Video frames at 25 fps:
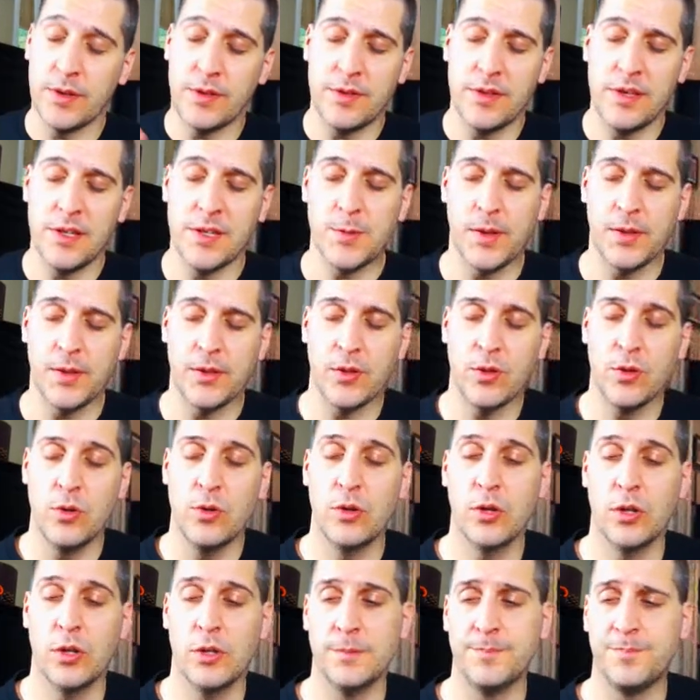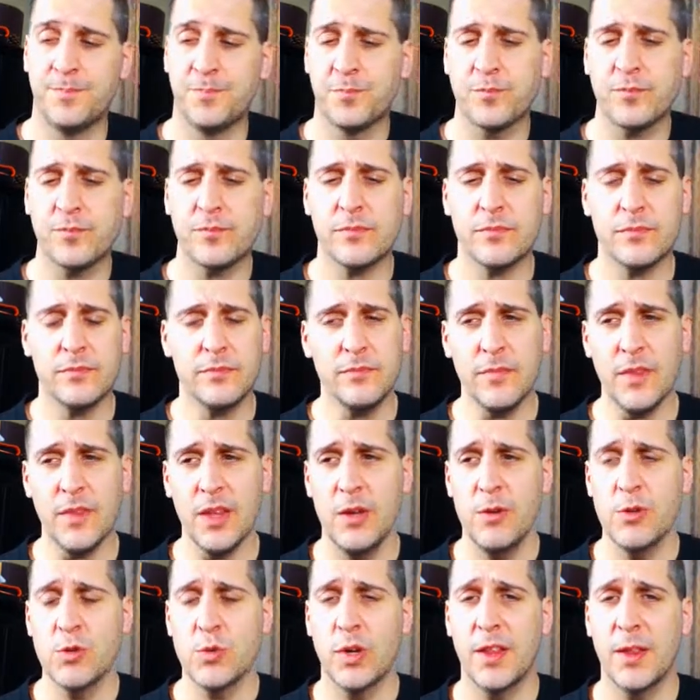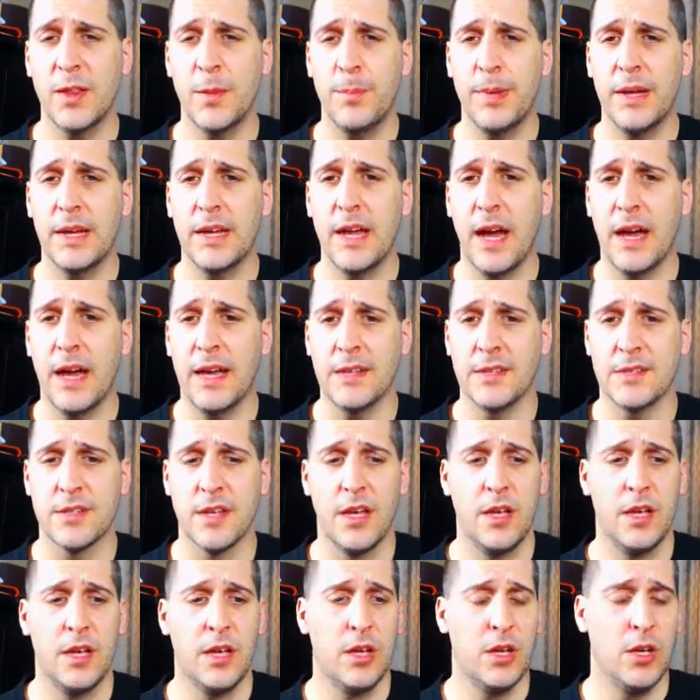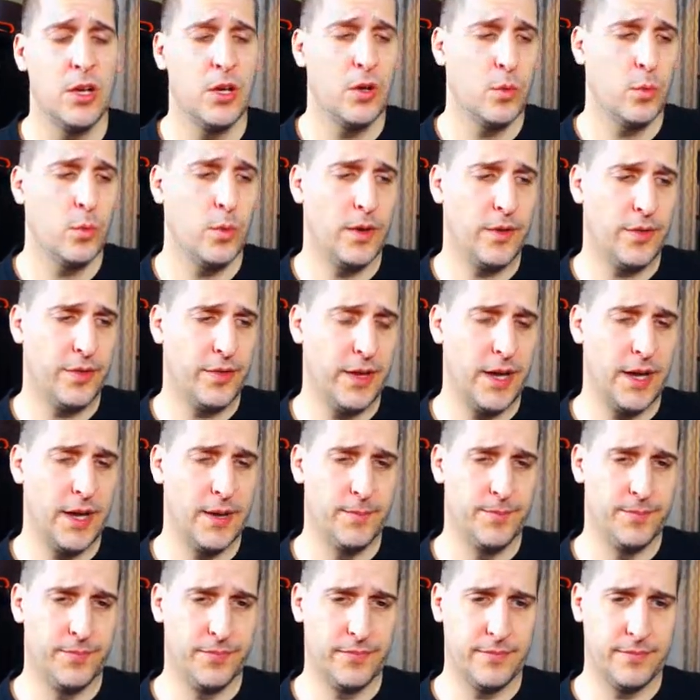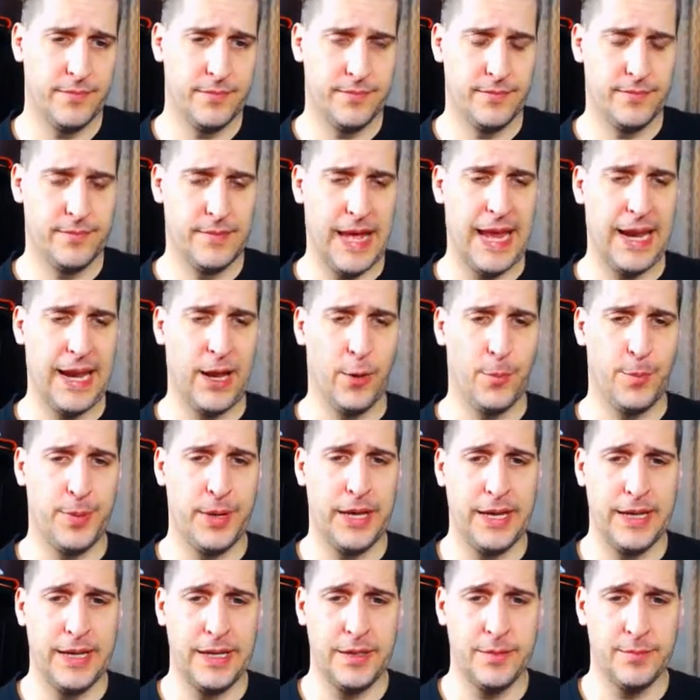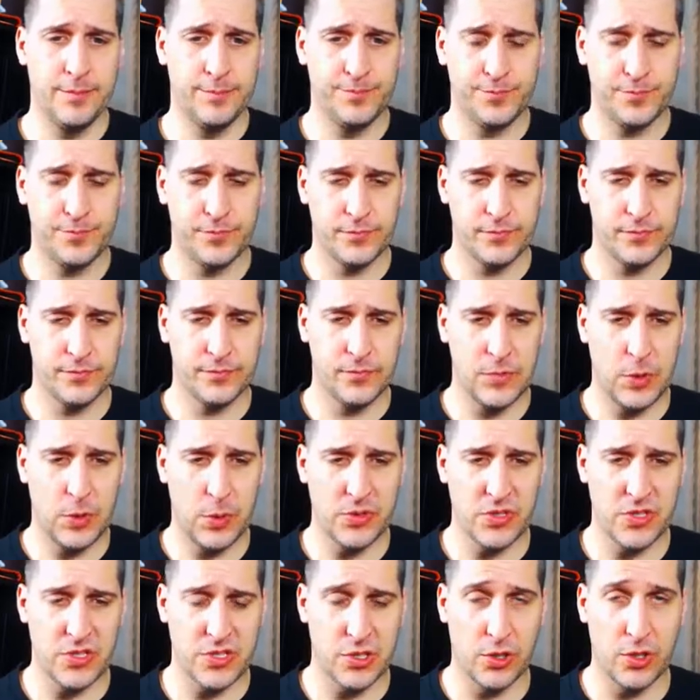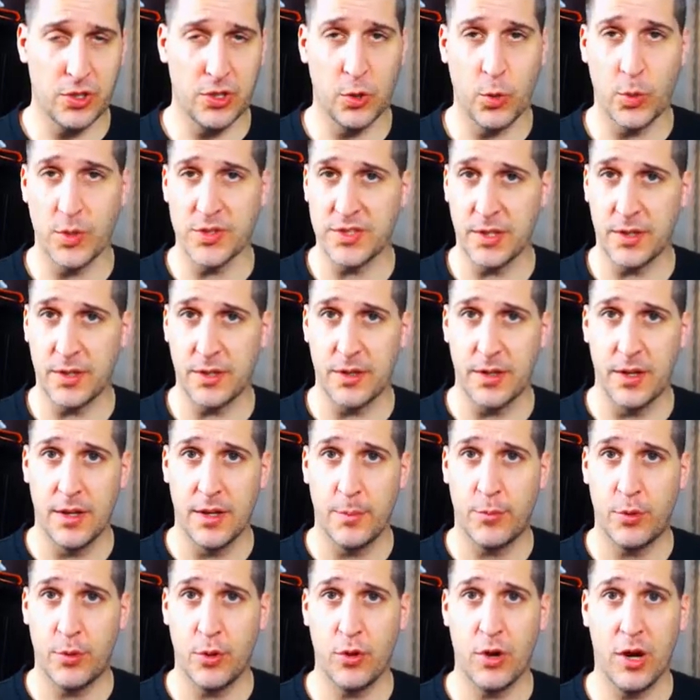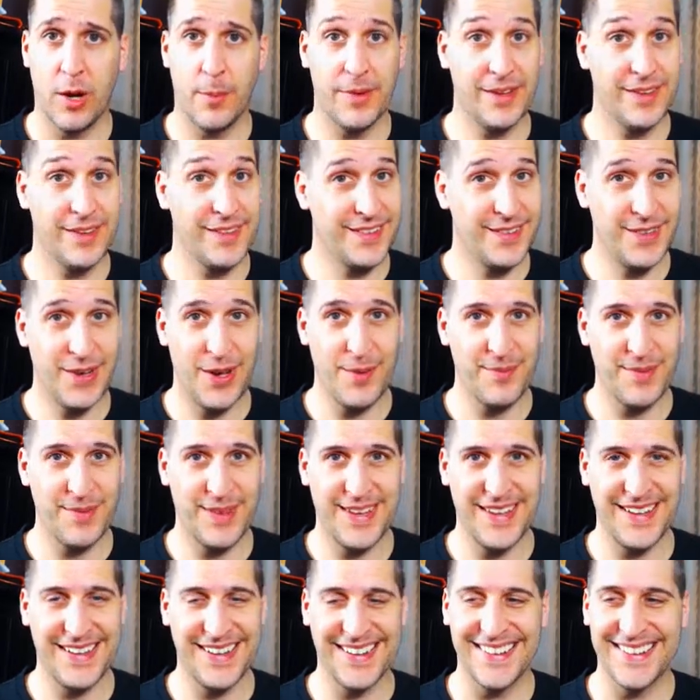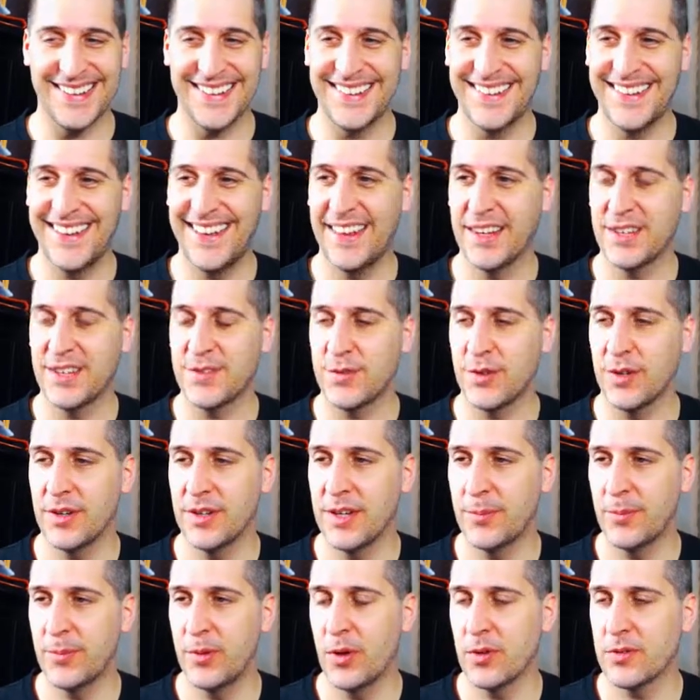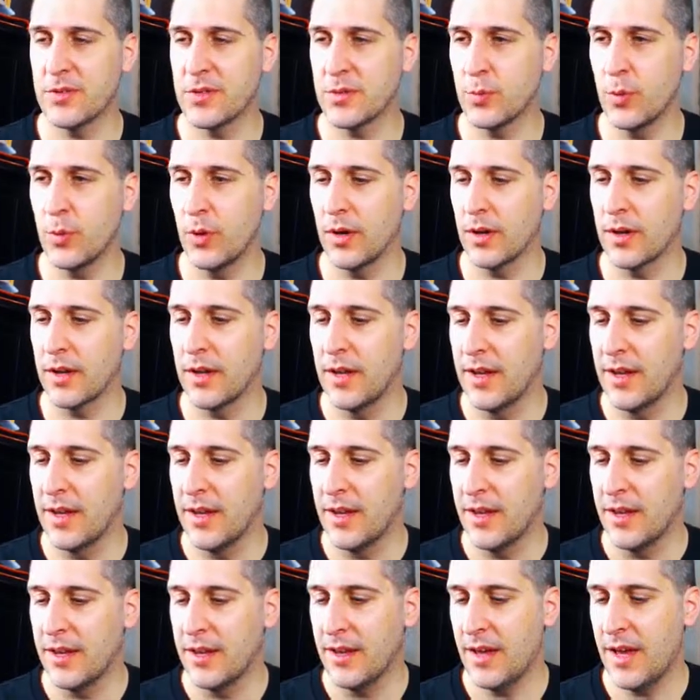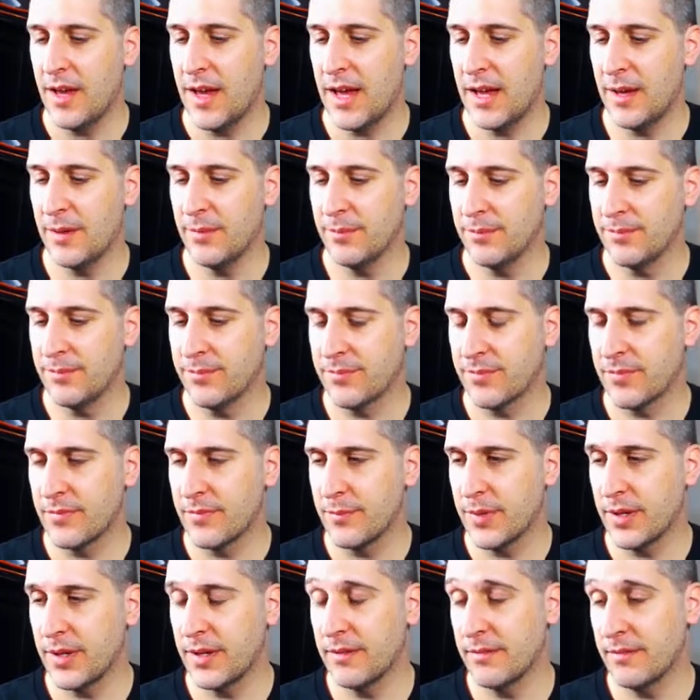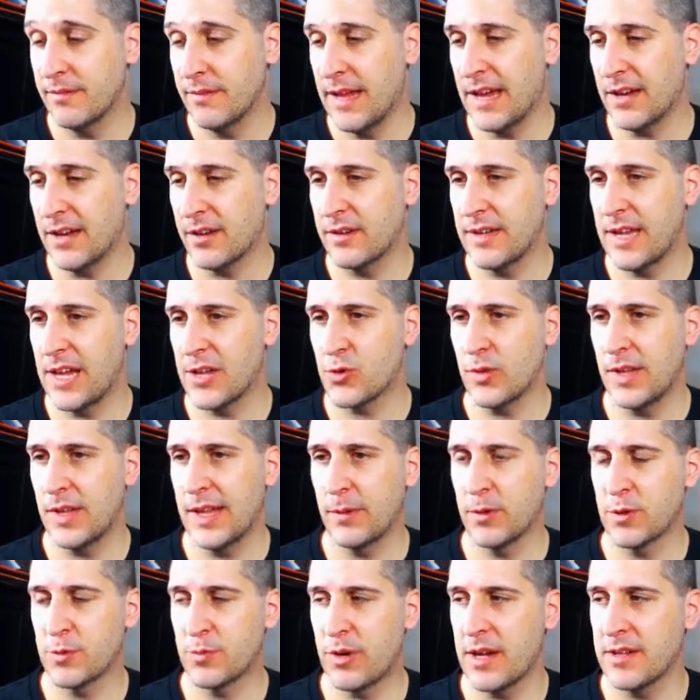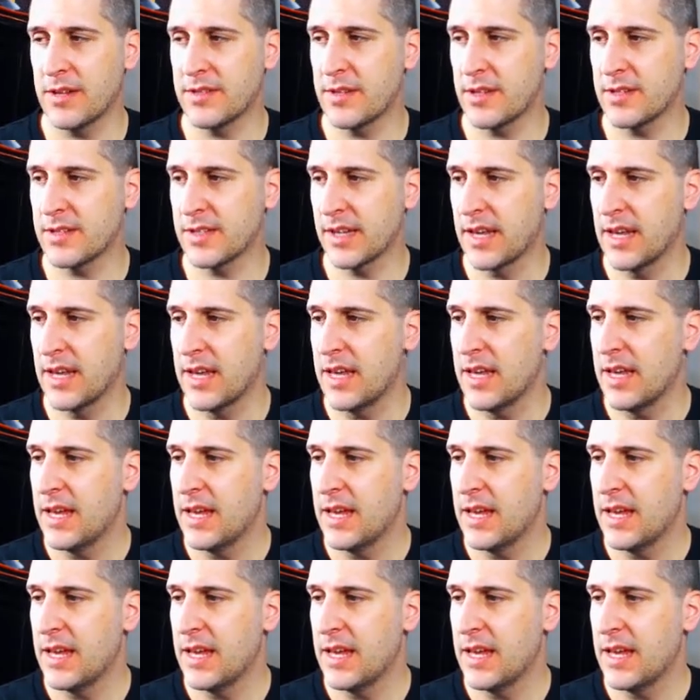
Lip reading: He's with Google. He was one of the big guys with NLP, which is neurolinguistic programming. Nope, kidding. That's for hypnosis work. But natural language processing.